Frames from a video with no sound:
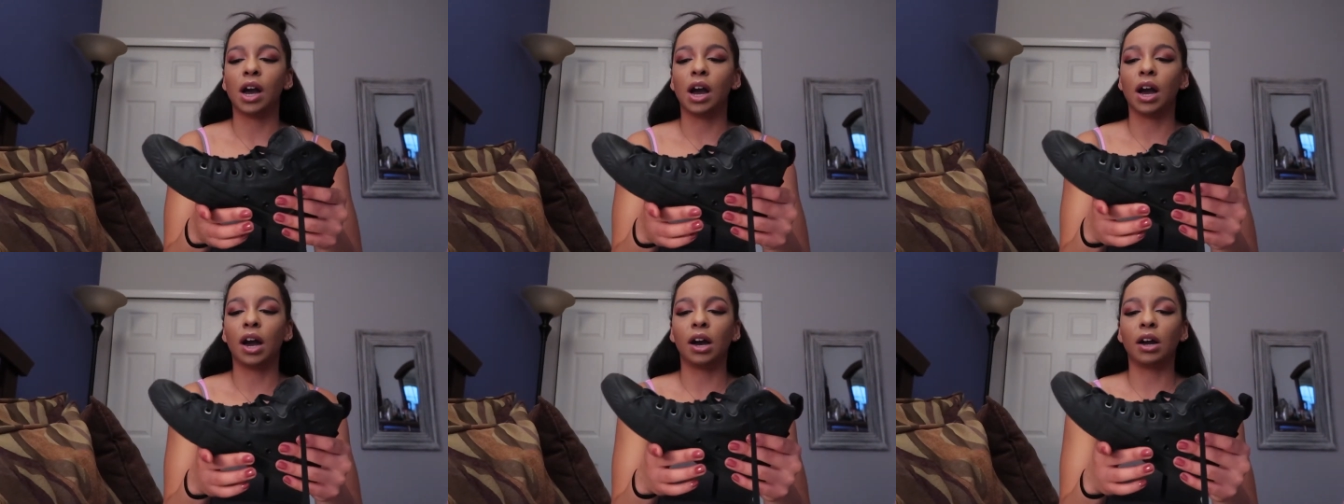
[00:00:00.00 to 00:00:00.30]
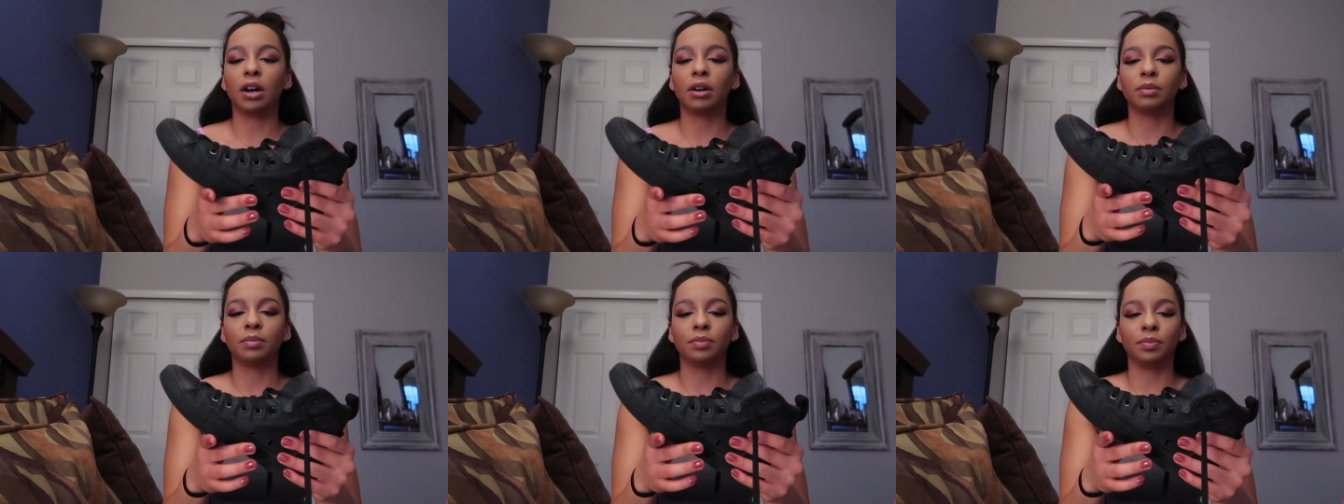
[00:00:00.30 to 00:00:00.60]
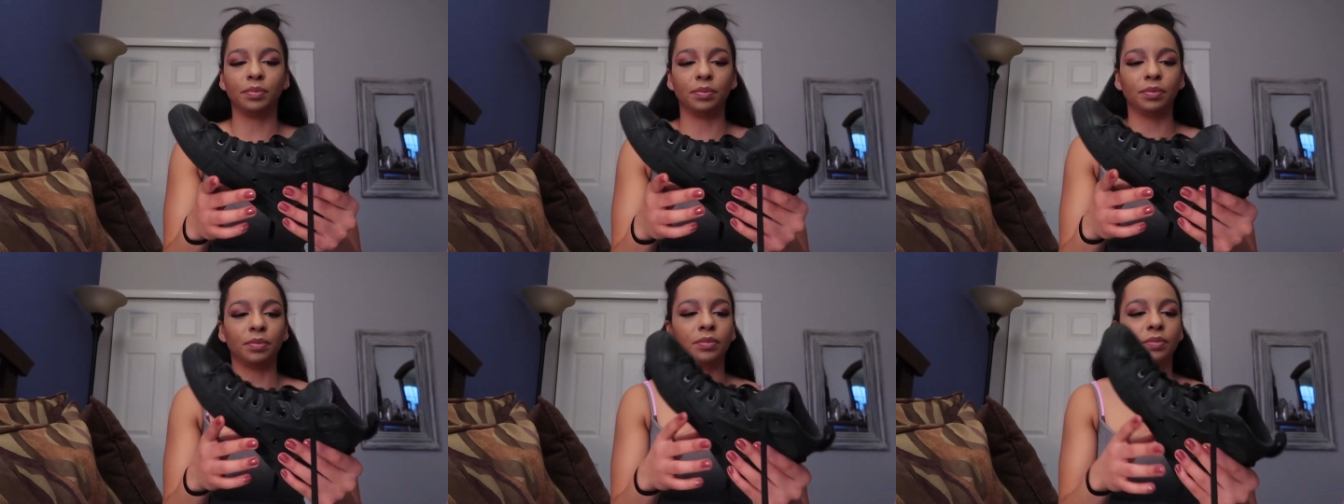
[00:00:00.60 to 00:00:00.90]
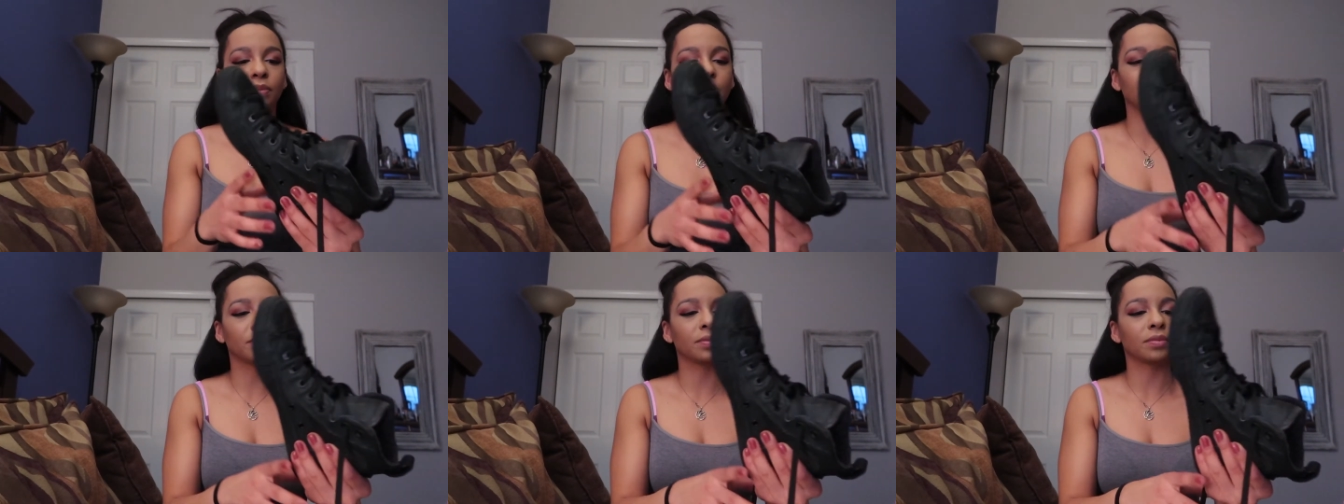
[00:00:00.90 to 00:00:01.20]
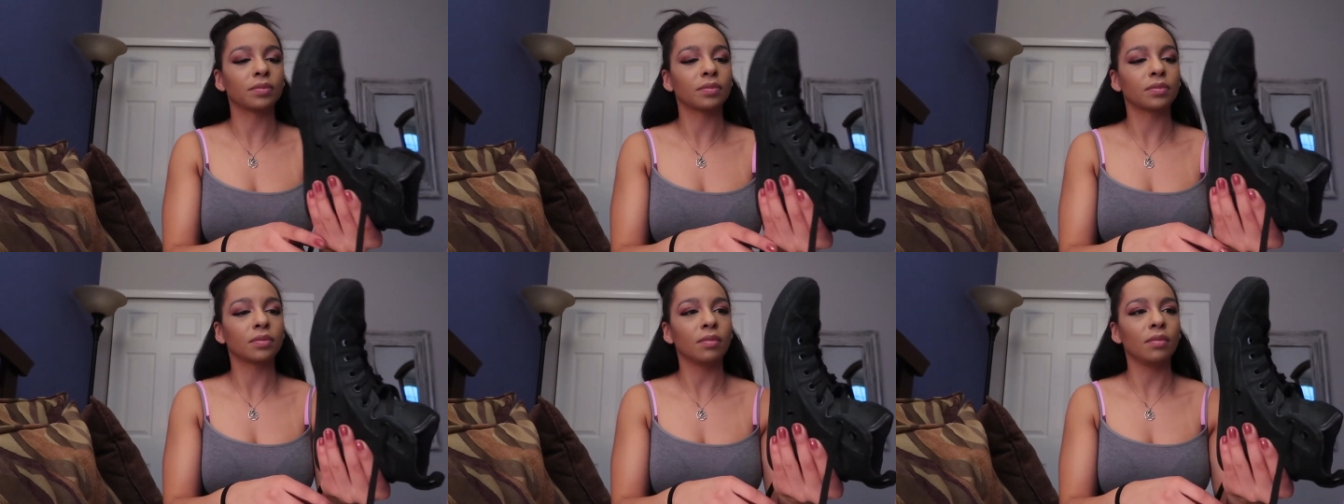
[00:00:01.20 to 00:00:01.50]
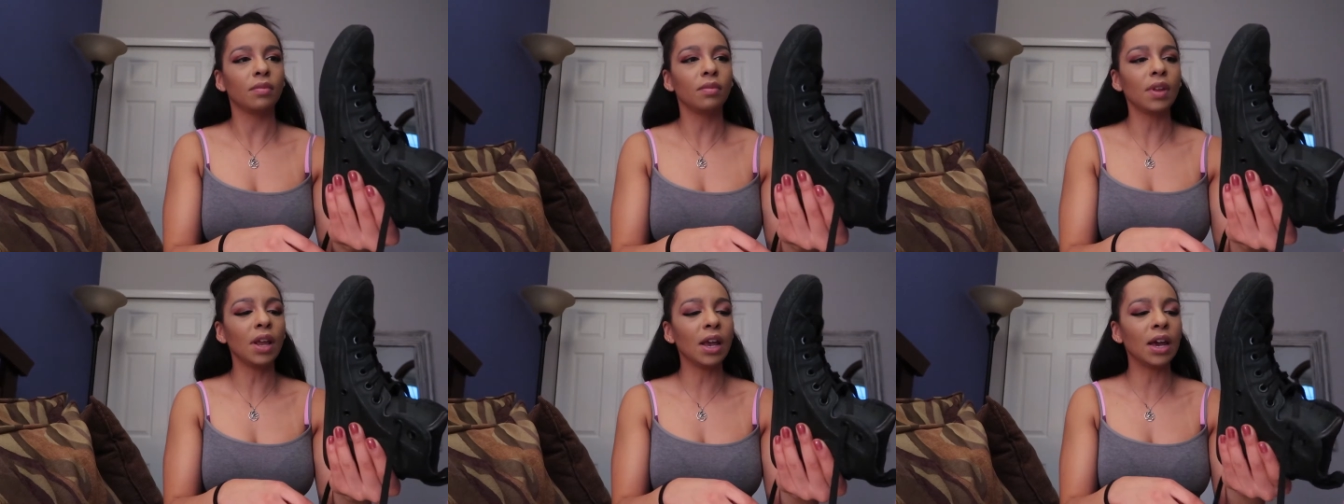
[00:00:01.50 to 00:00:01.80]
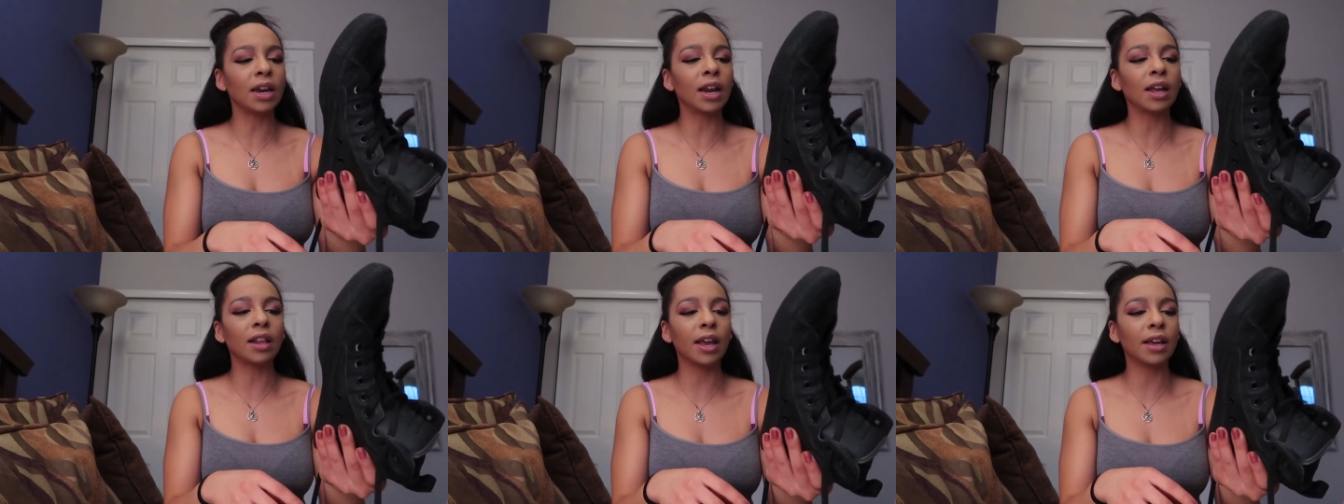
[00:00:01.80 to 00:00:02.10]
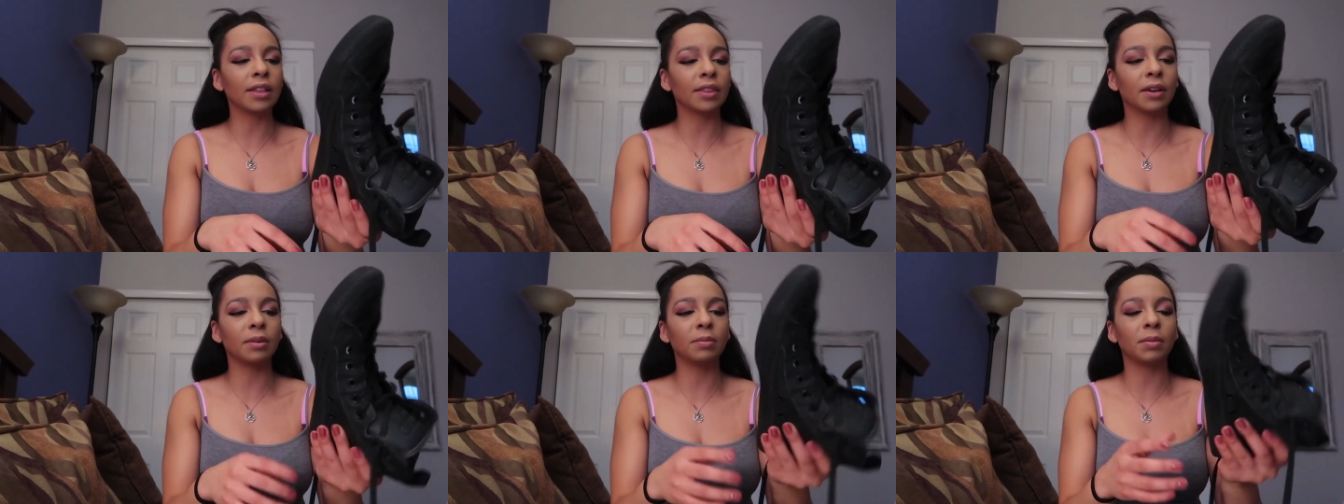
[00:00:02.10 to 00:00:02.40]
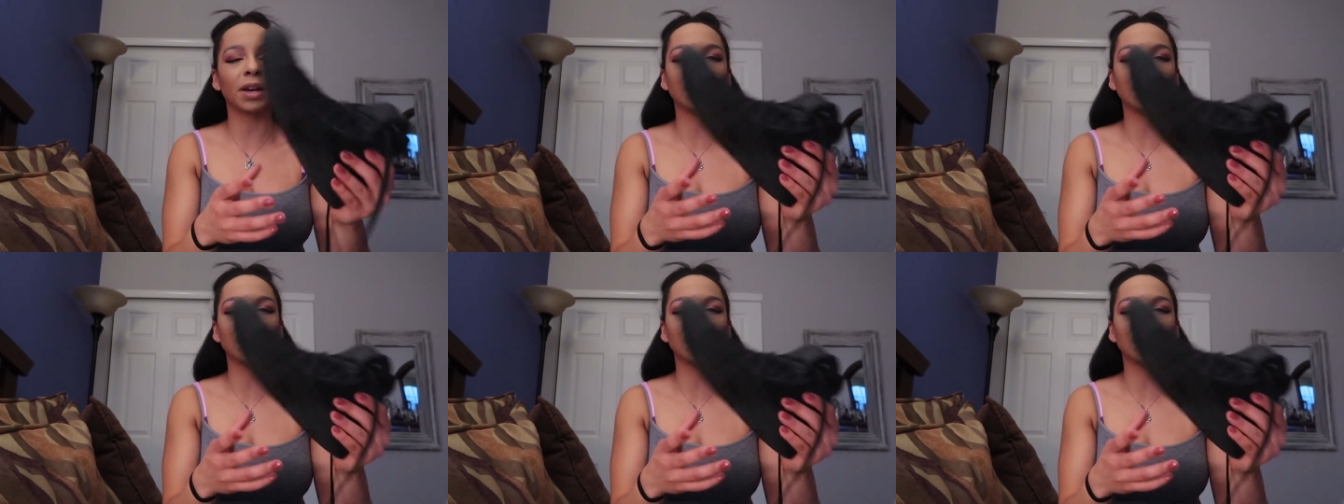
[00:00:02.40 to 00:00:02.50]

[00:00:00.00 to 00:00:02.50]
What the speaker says: And I like them.